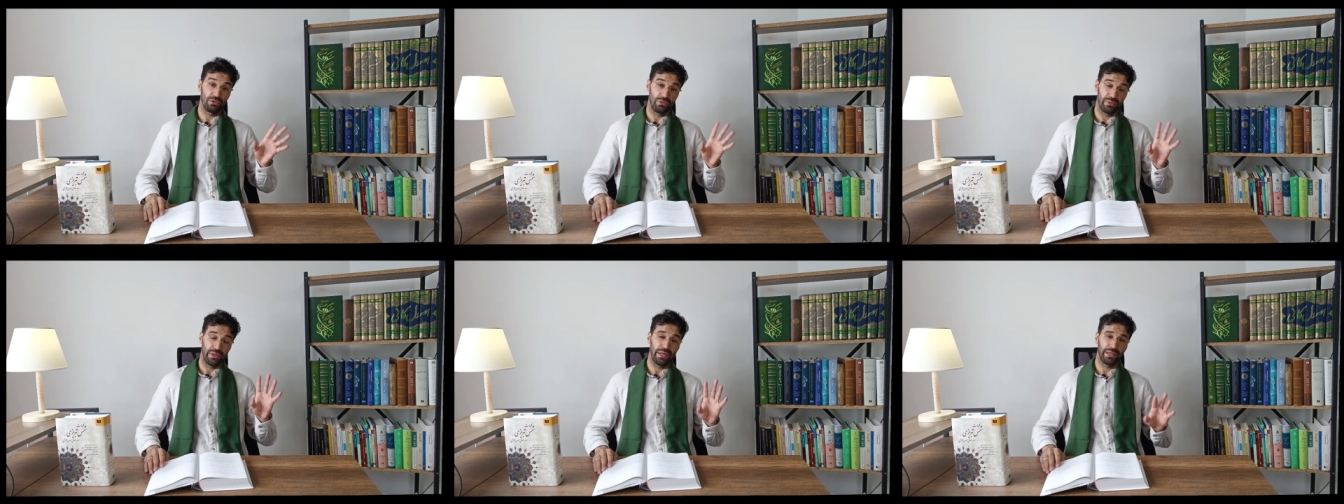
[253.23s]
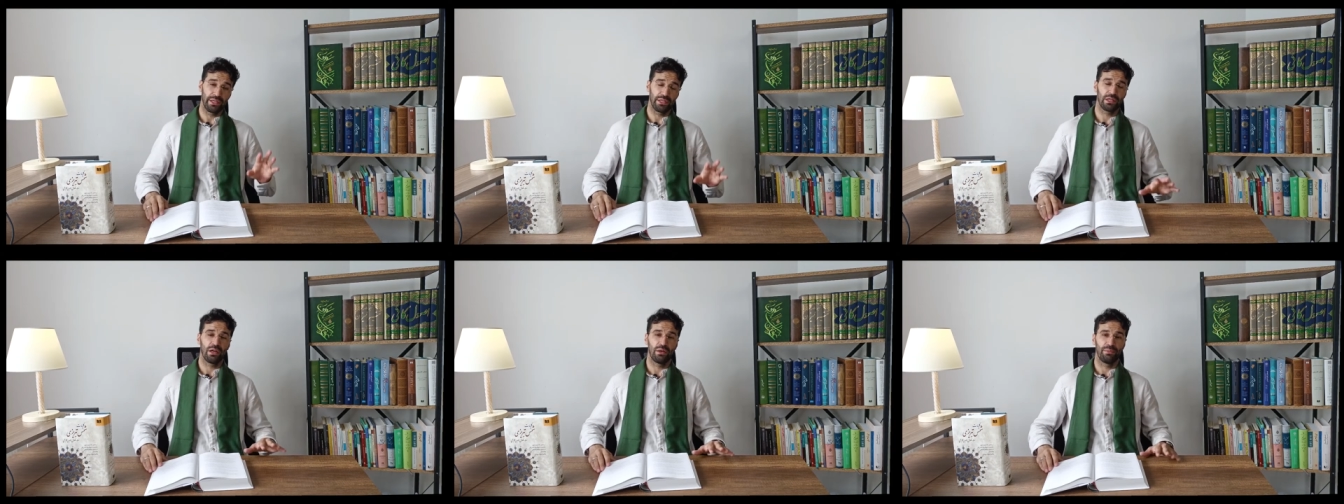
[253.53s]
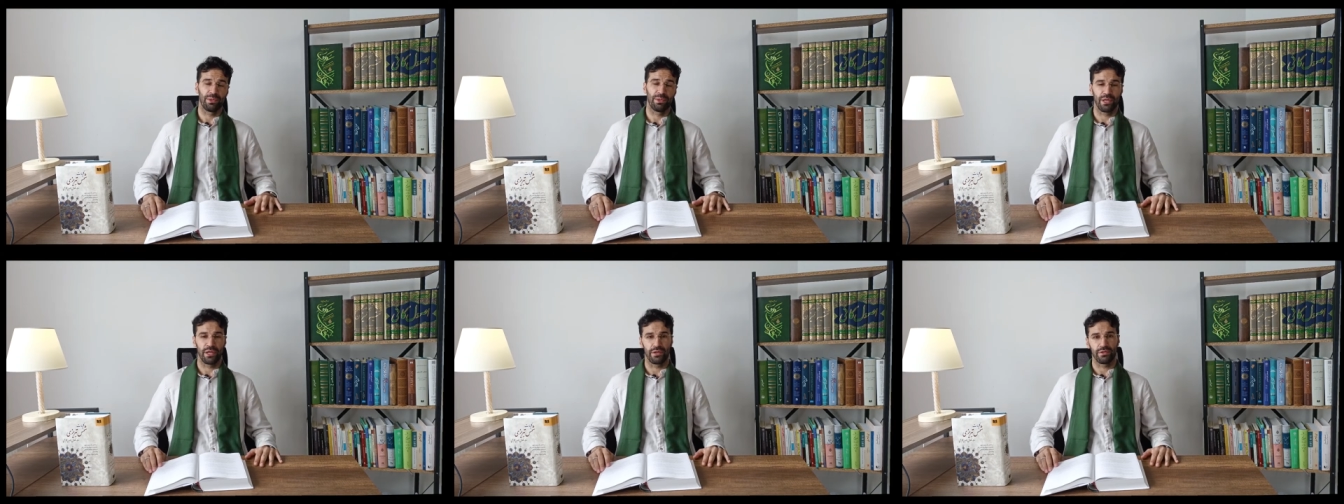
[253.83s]
Quranic
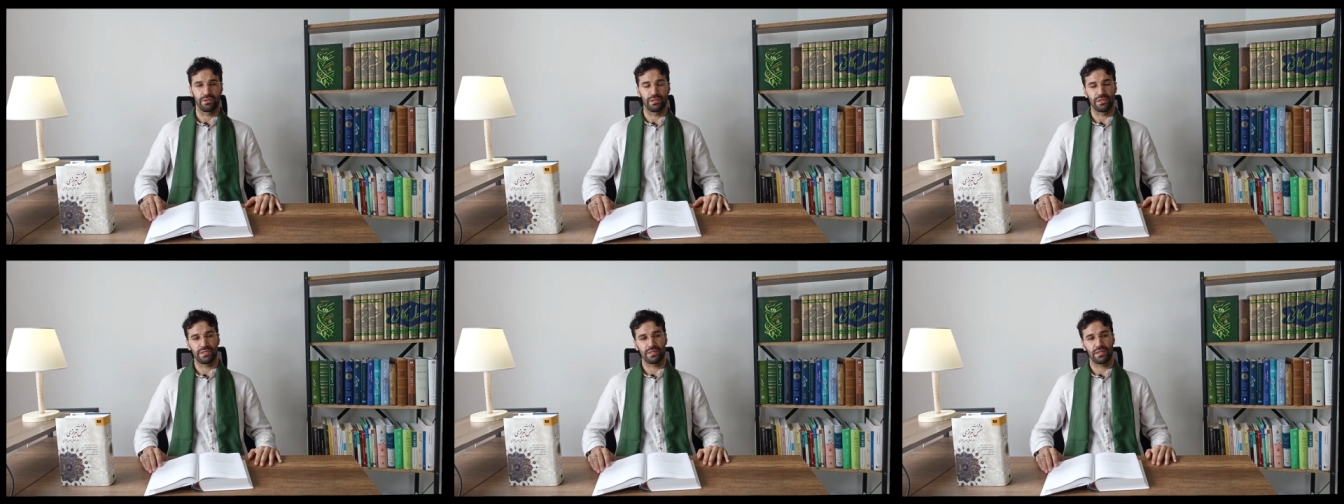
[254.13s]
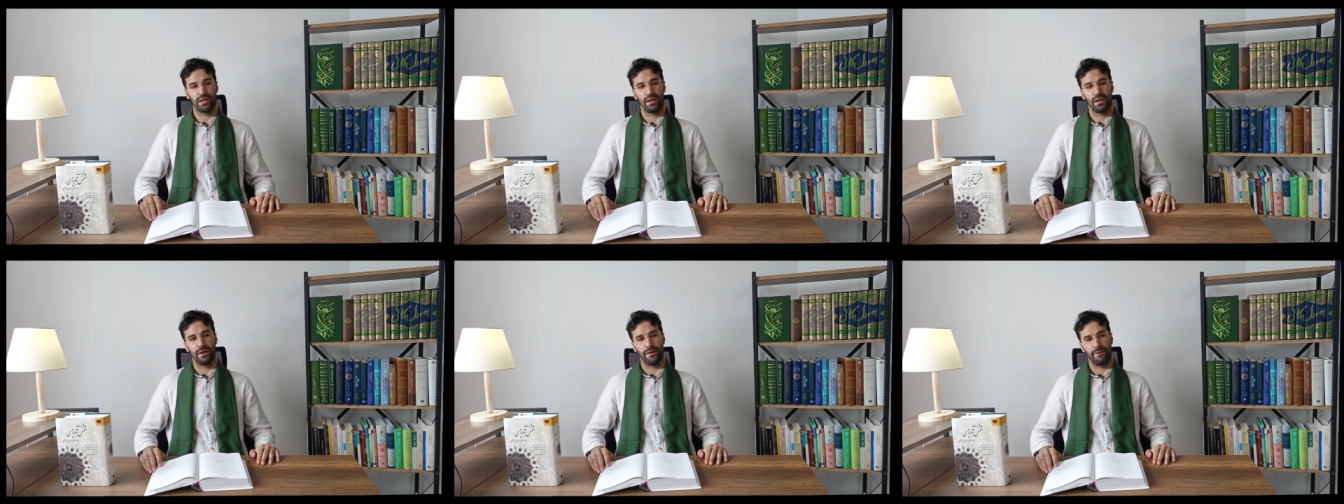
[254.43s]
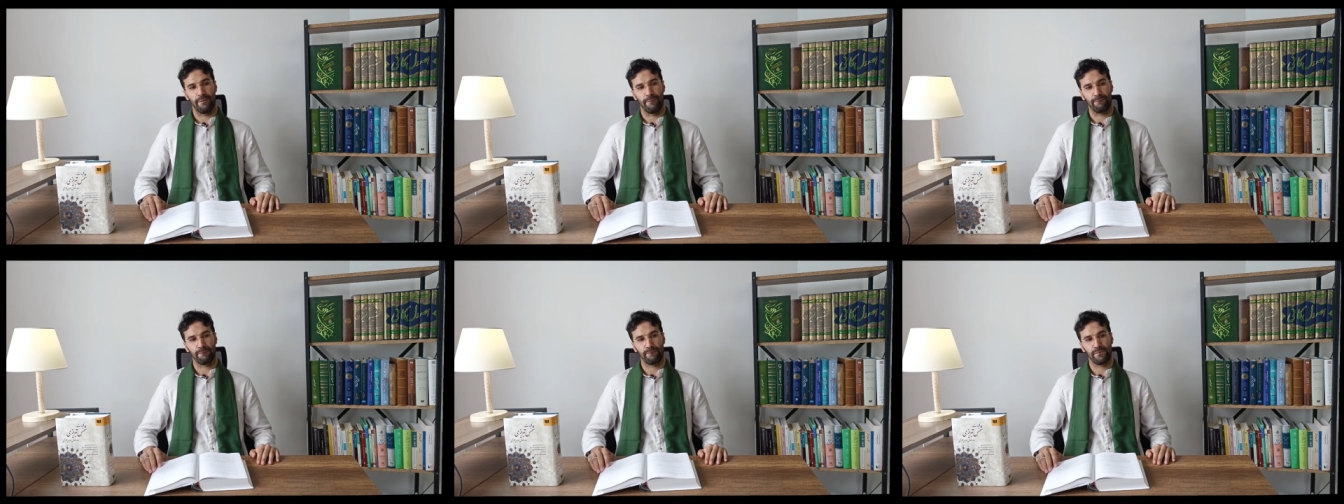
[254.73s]
commentators,
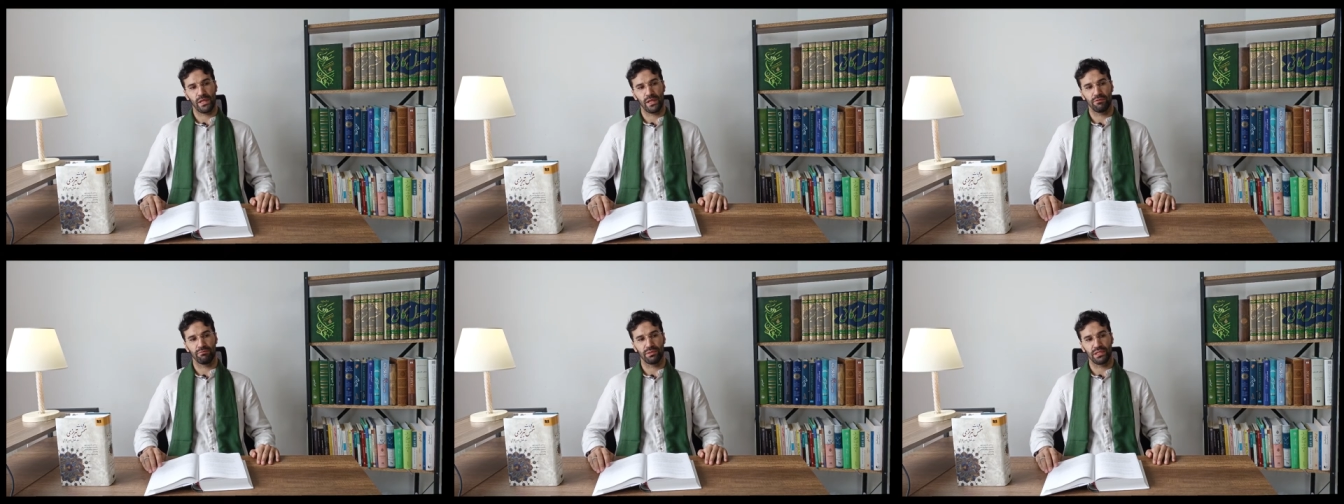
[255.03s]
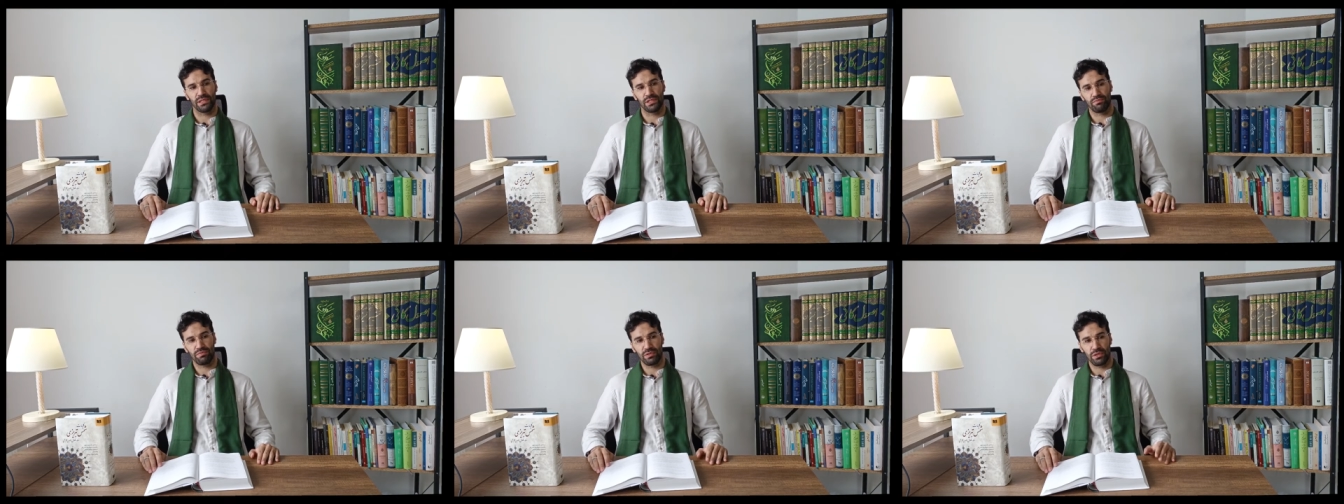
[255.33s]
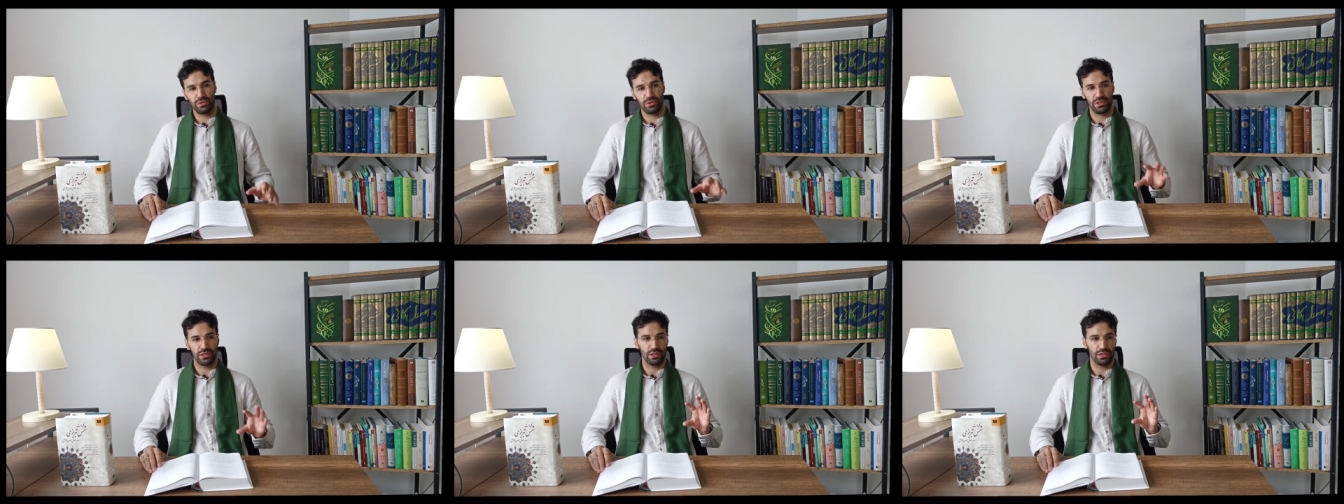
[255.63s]
um, have been
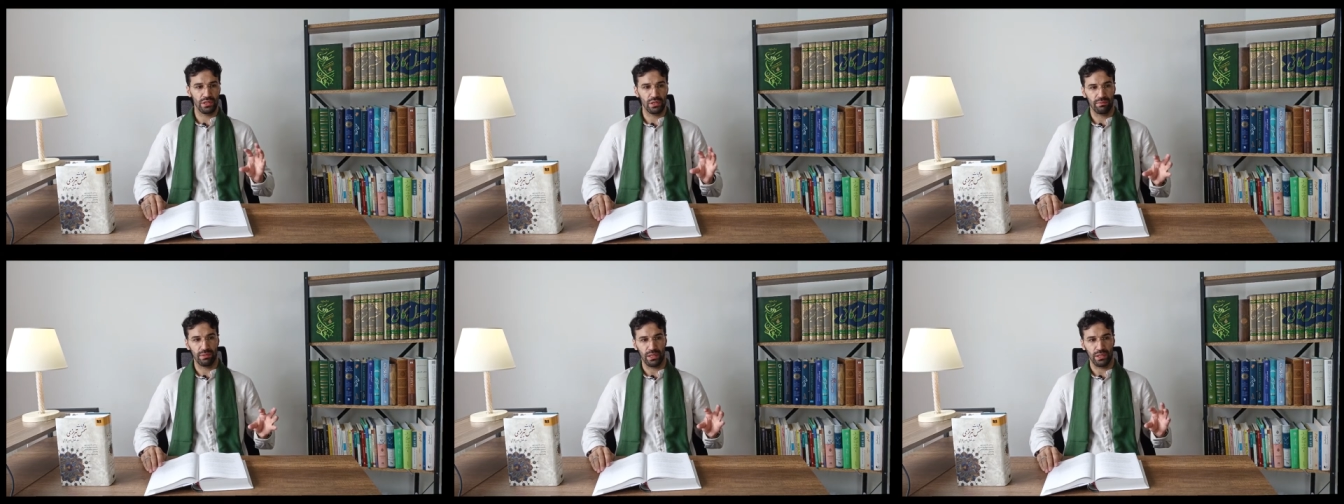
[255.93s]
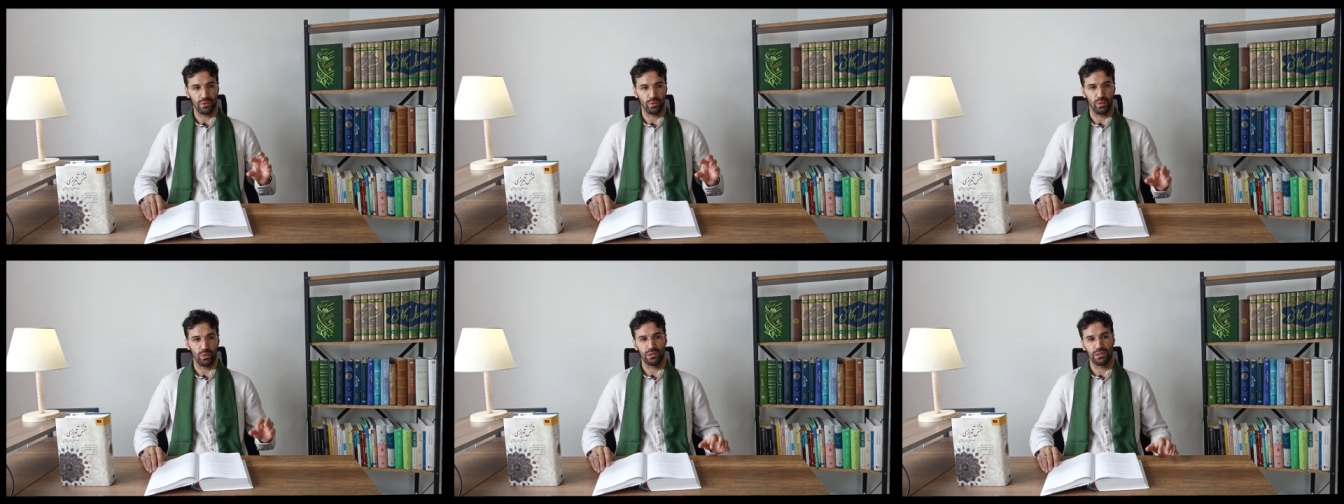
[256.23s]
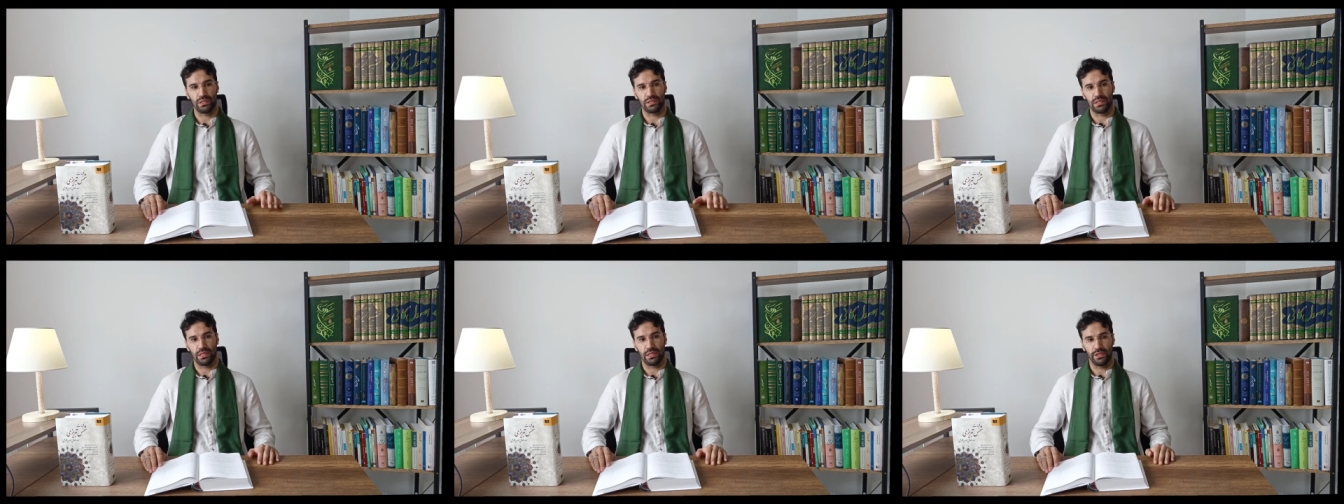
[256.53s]
disputing about what
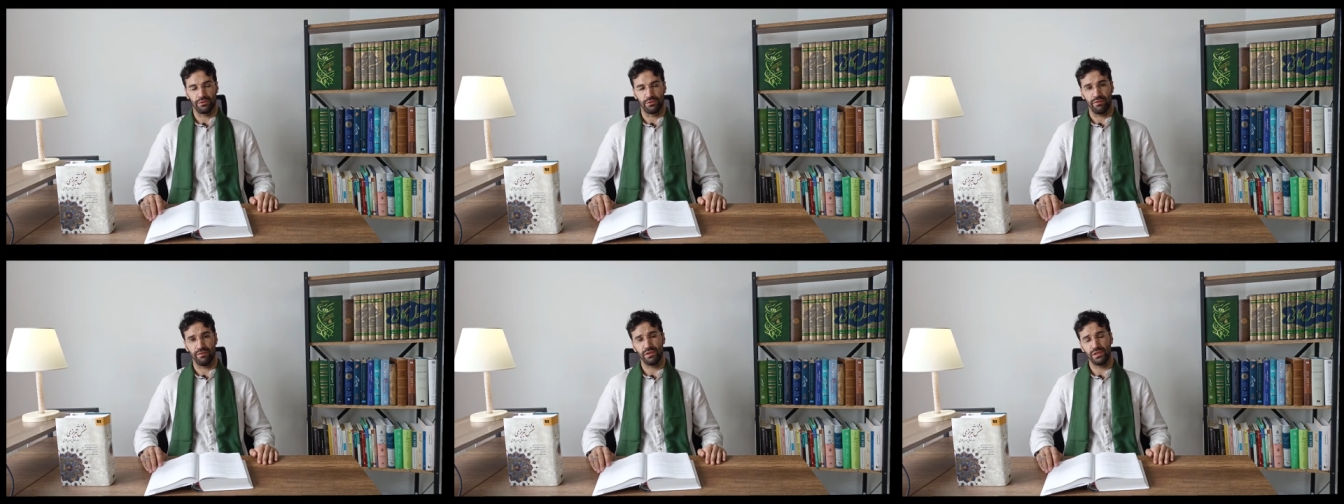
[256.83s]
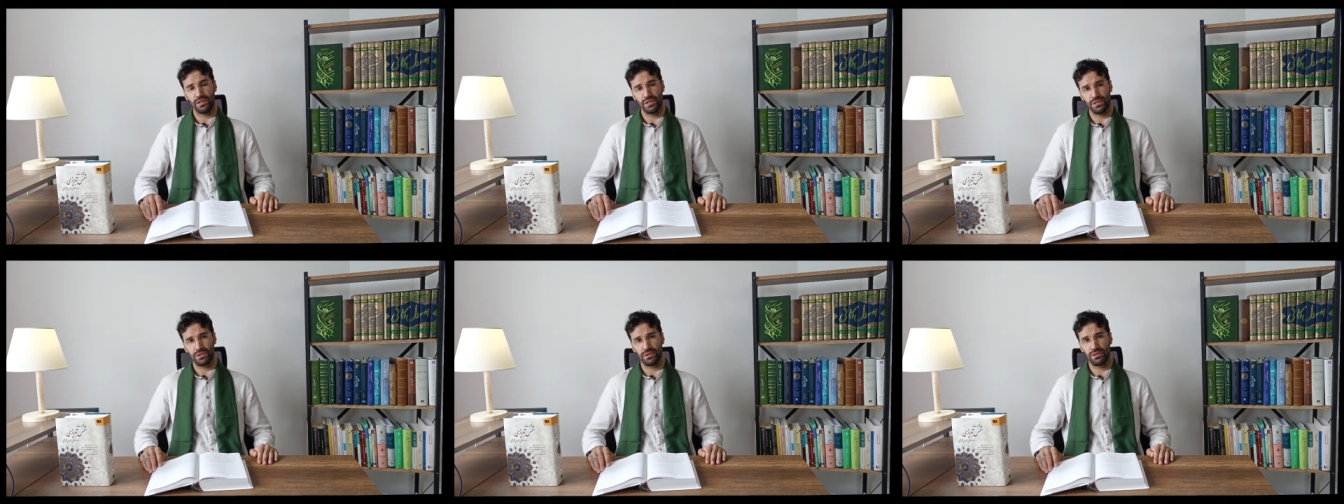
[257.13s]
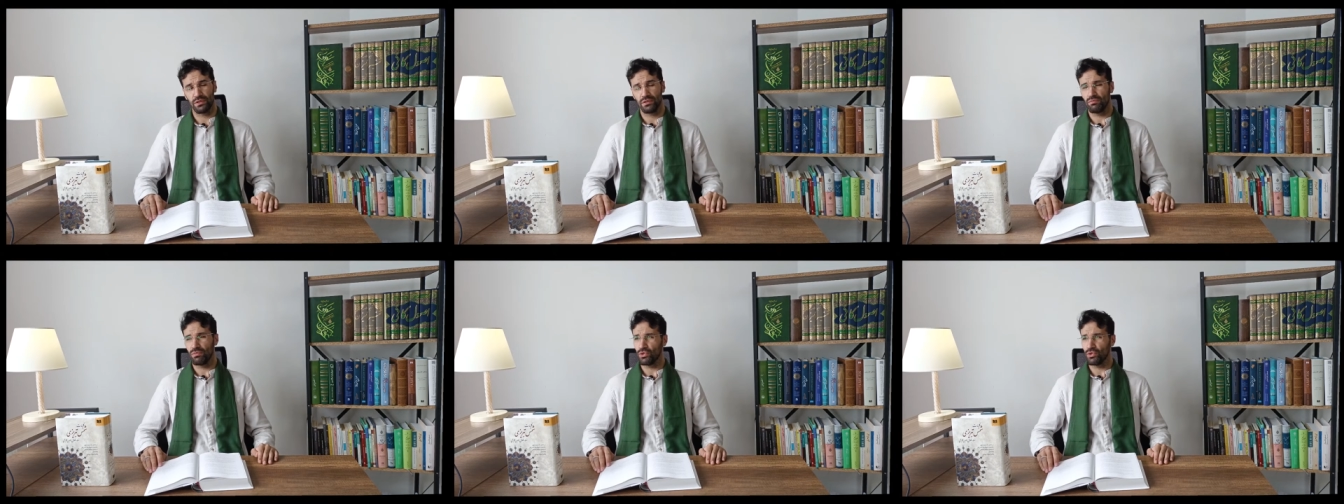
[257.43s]
this line refers to.